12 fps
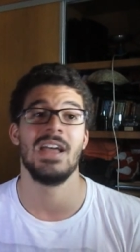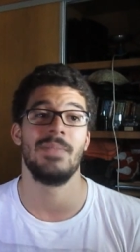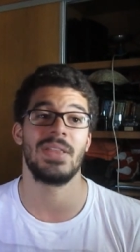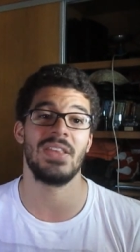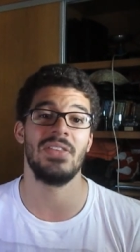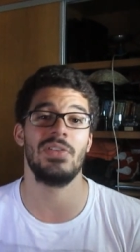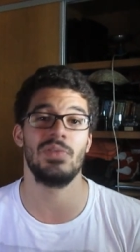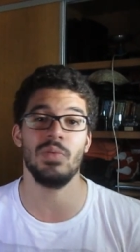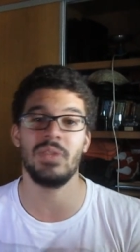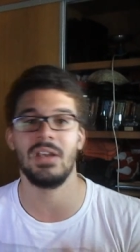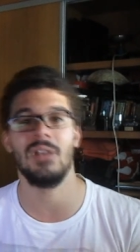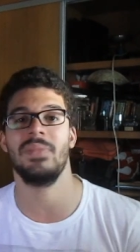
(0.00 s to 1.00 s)
But since you
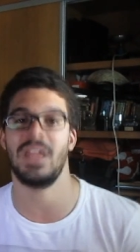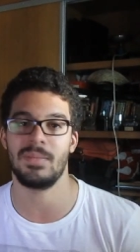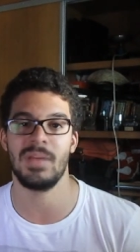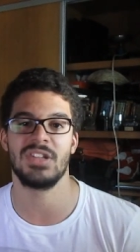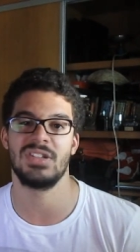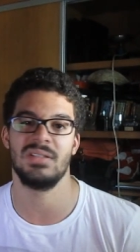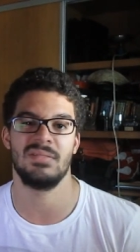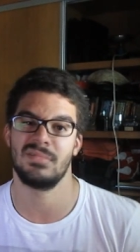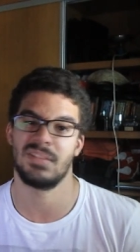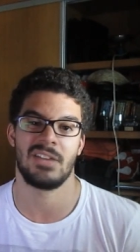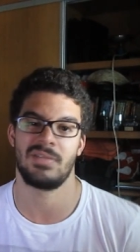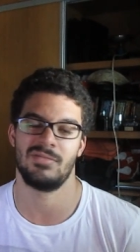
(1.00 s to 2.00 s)
don't hear him that much, he
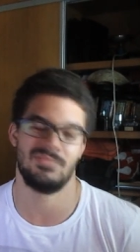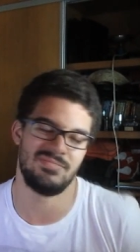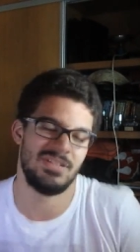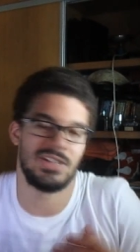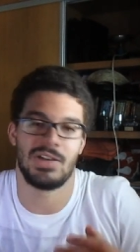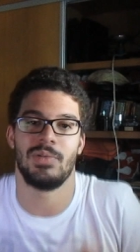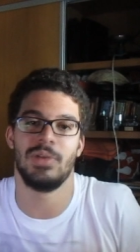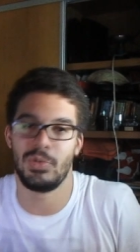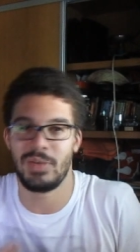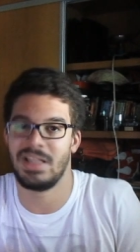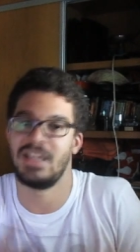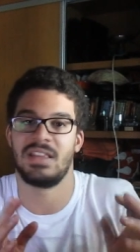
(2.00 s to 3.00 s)
never, he
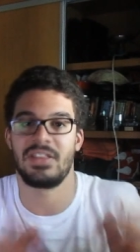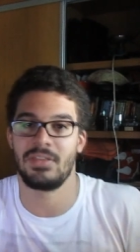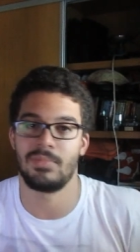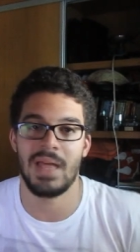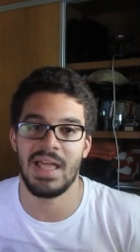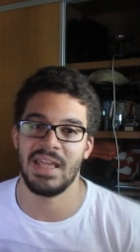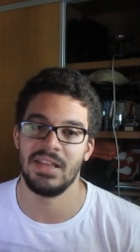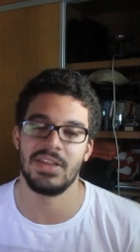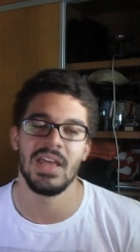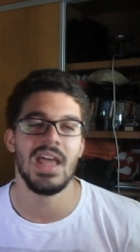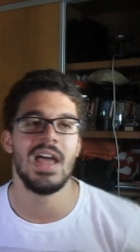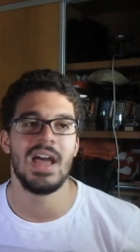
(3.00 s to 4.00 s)
really doesn't
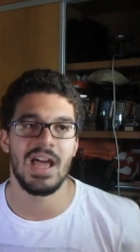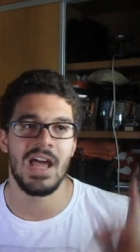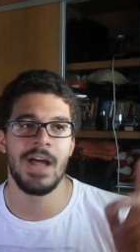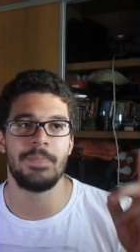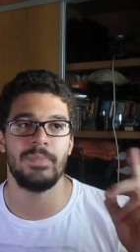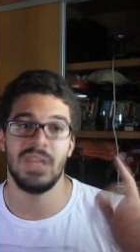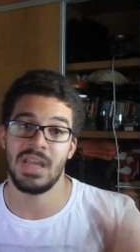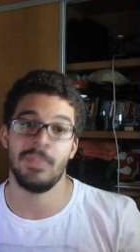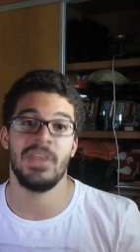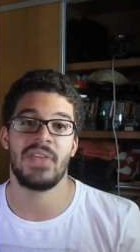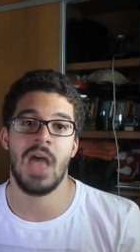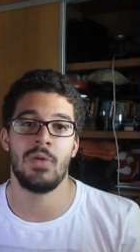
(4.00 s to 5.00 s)
mind.
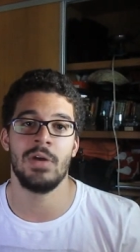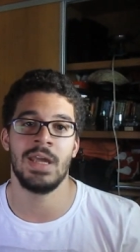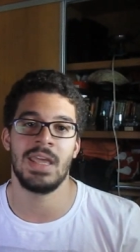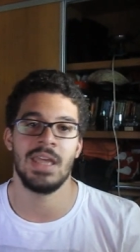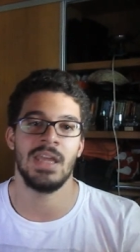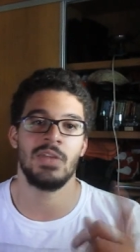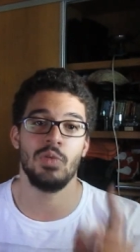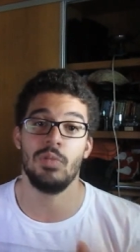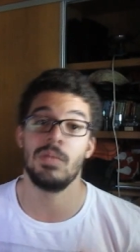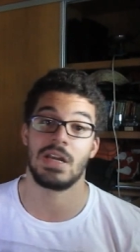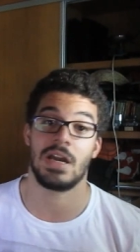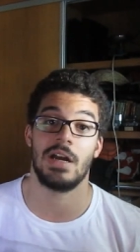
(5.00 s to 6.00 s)
Minamizawa, aka
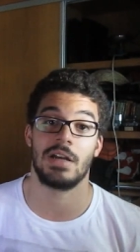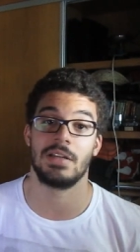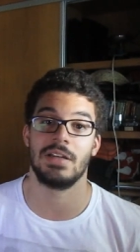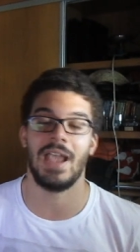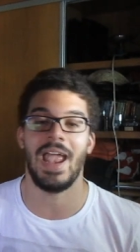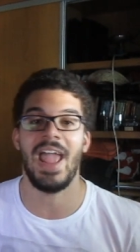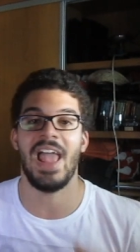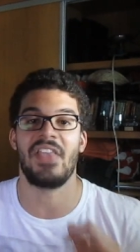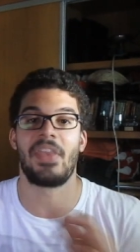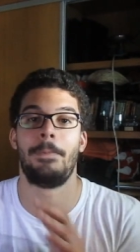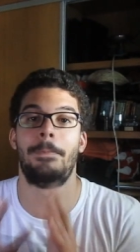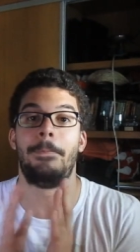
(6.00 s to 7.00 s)
Duke MacArthur,
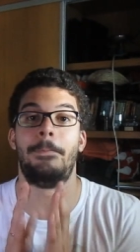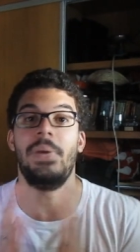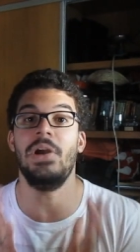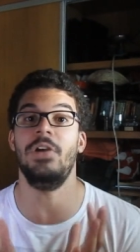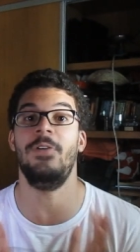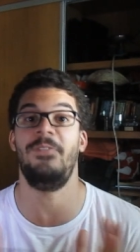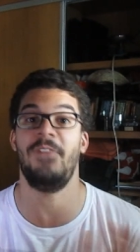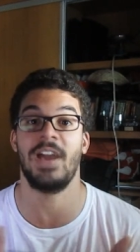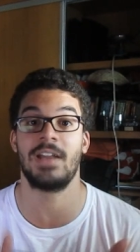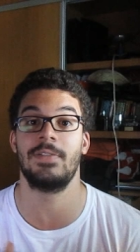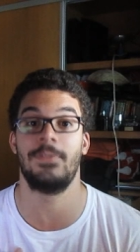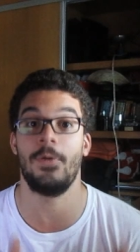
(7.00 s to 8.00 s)
has a
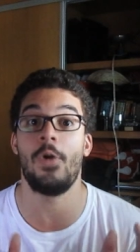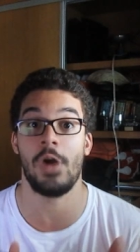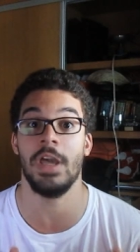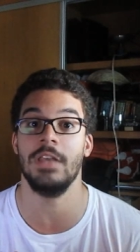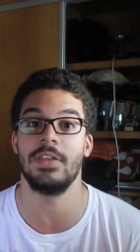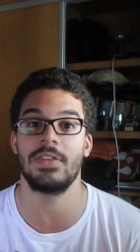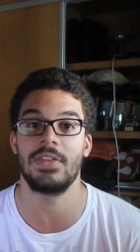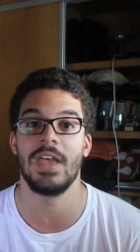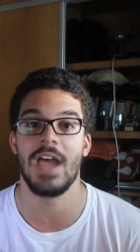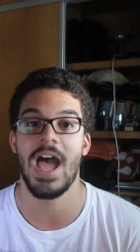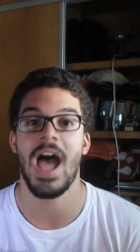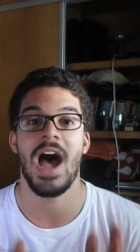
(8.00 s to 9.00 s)
perfect voice.
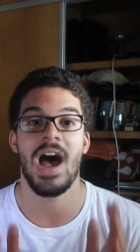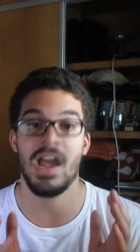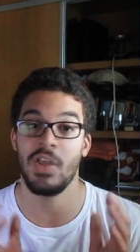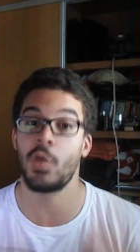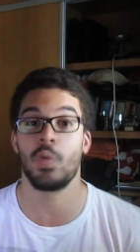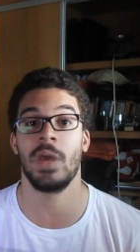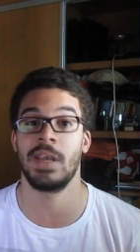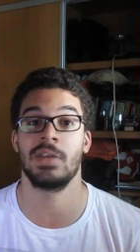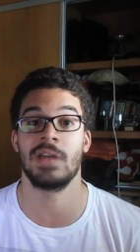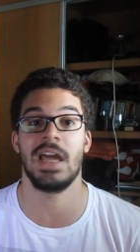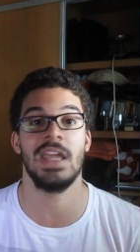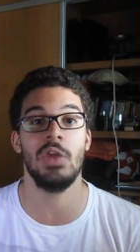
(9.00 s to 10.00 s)
I swear
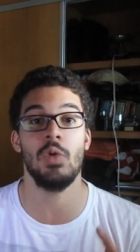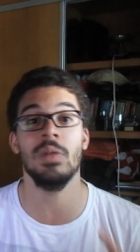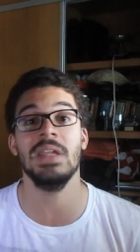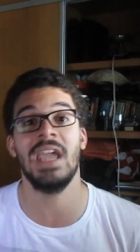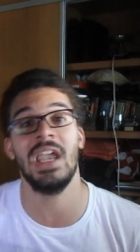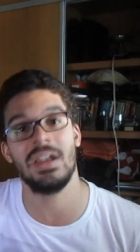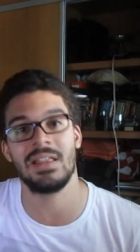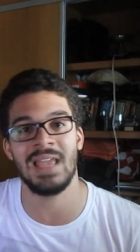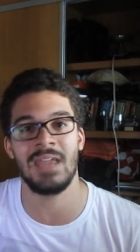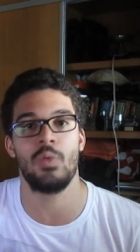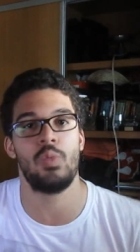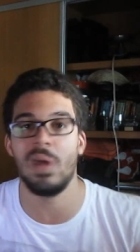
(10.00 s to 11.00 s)
to God, you only hear it
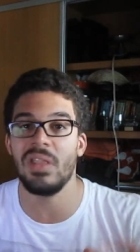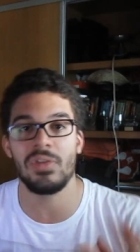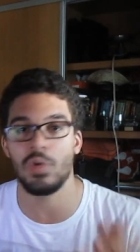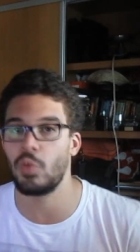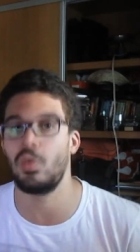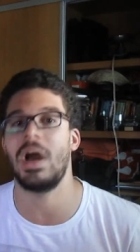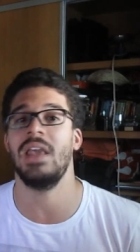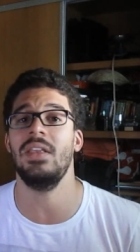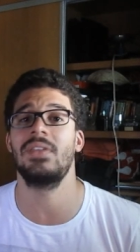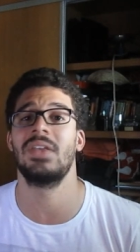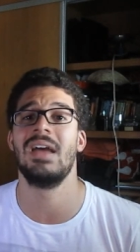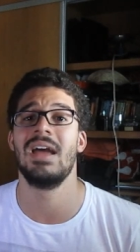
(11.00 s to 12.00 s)
like once or
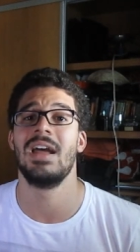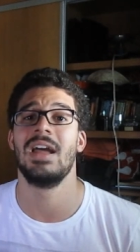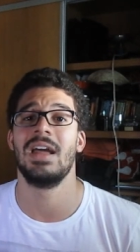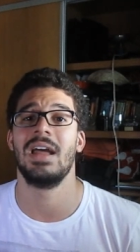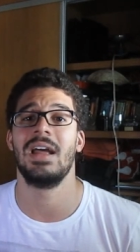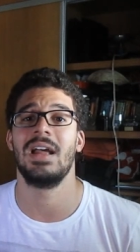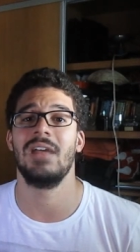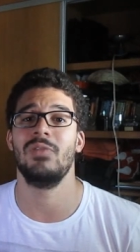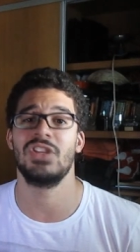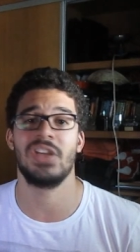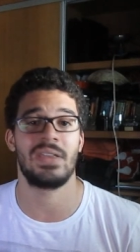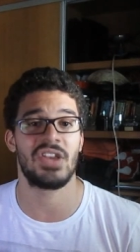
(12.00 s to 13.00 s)
twice,
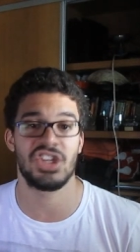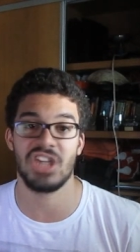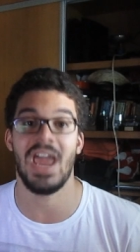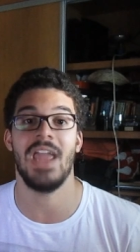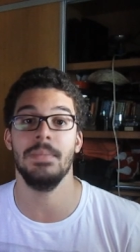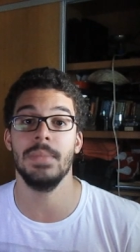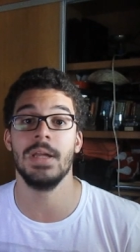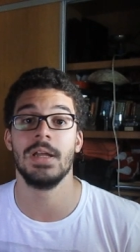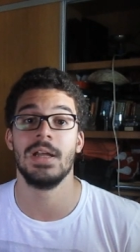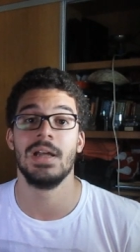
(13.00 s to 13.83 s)
which is a shame.